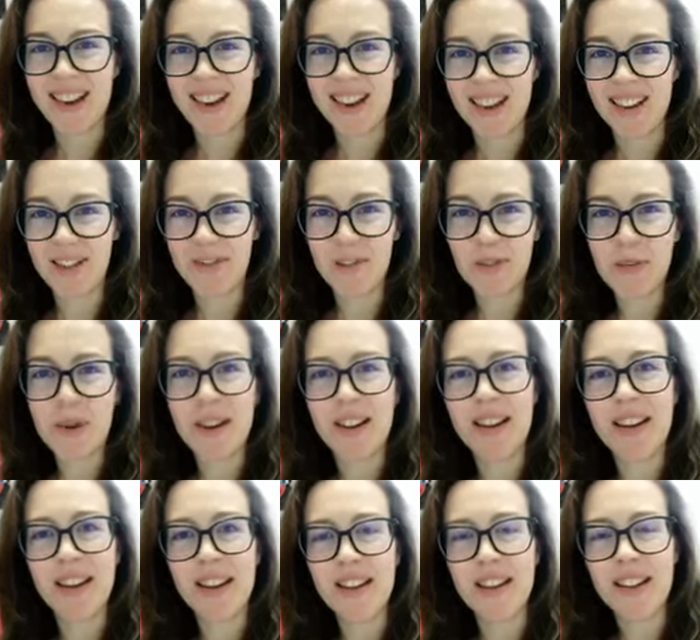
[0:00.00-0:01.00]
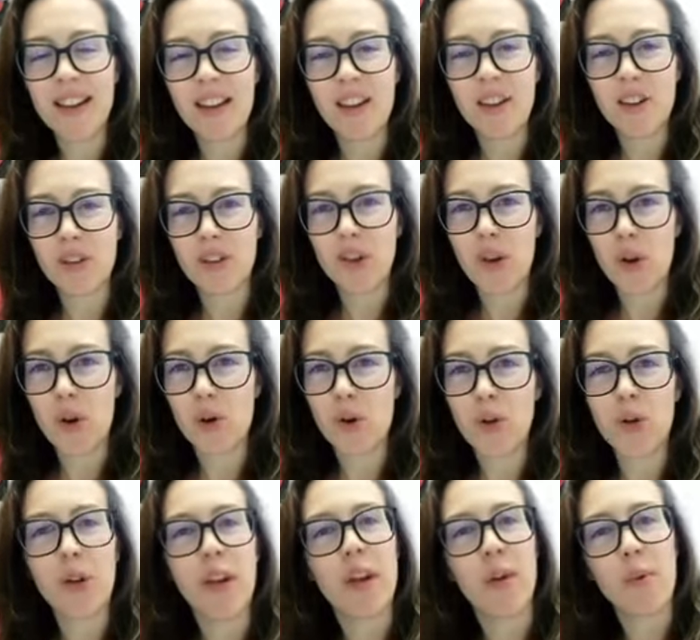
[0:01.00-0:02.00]
Hi everyone! So
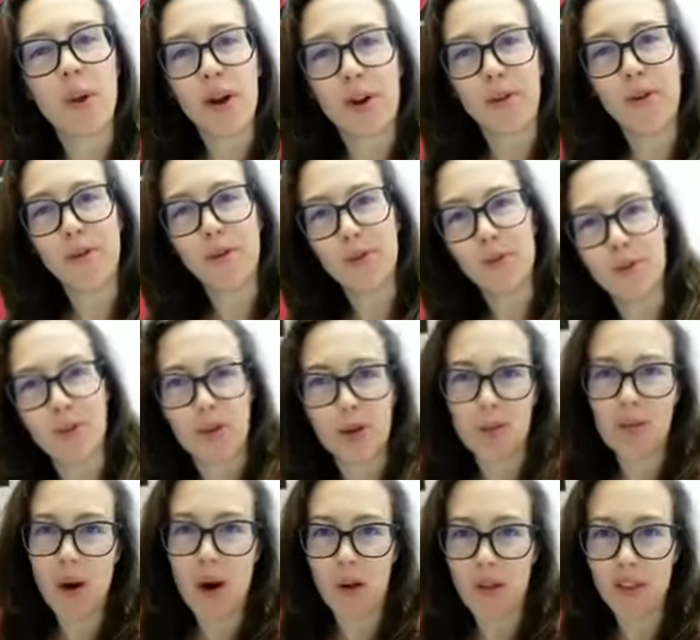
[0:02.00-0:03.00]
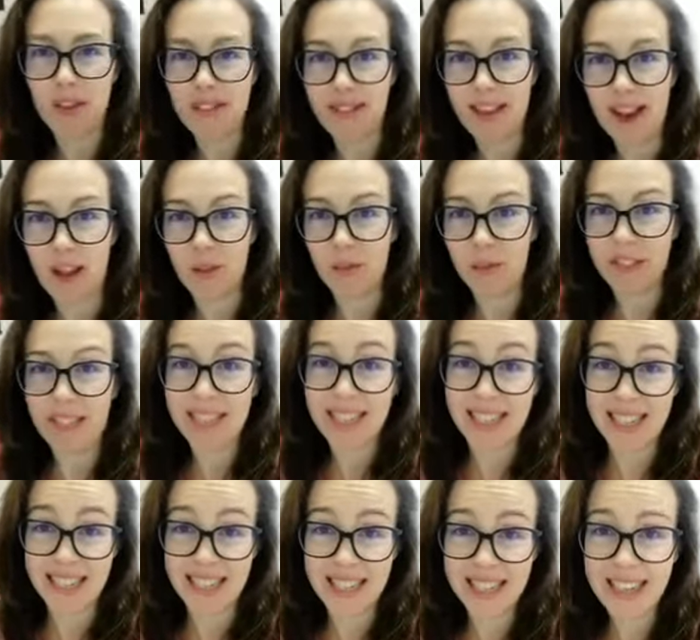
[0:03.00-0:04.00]
today we are going to talk about the sound
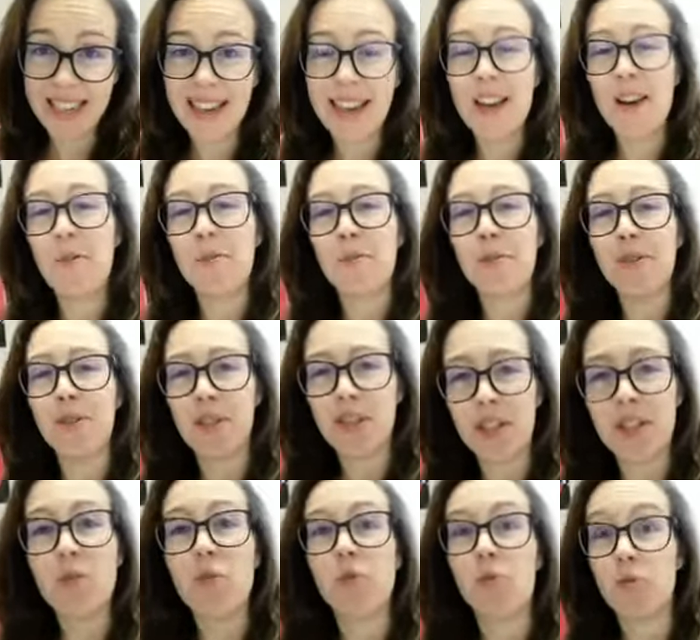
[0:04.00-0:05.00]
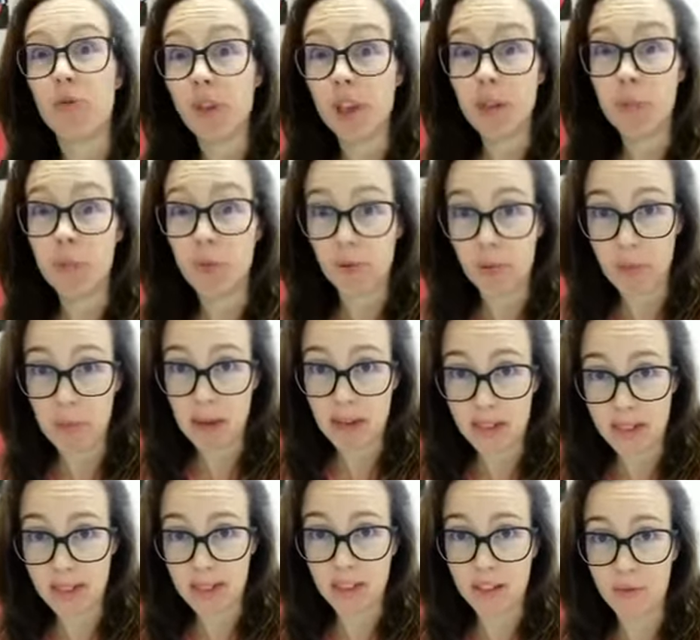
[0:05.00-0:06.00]
T, which is really
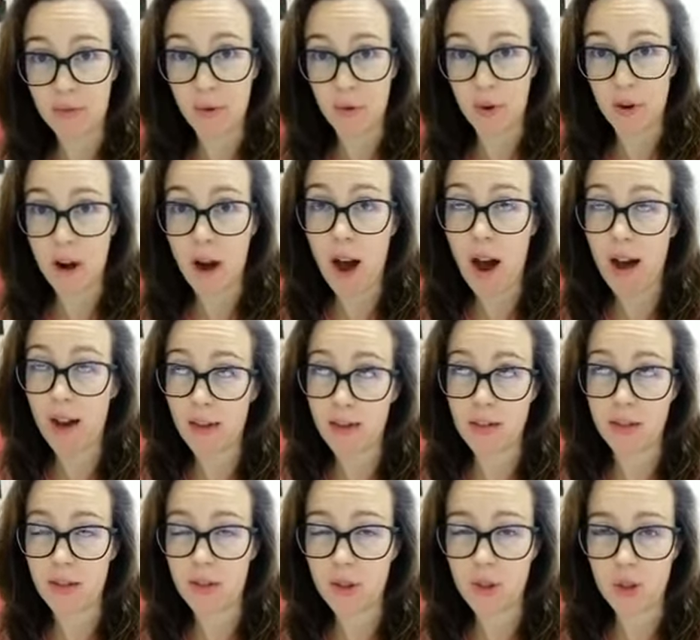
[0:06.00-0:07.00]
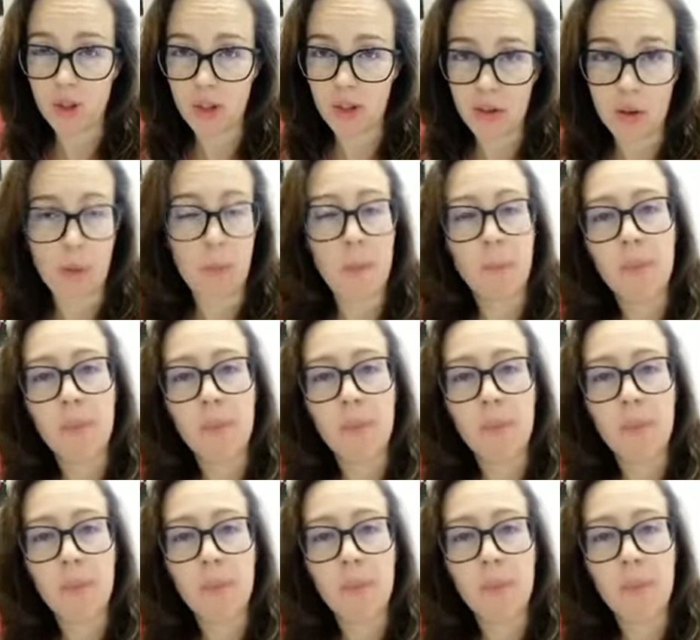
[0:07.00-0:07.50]
problematic for us in general.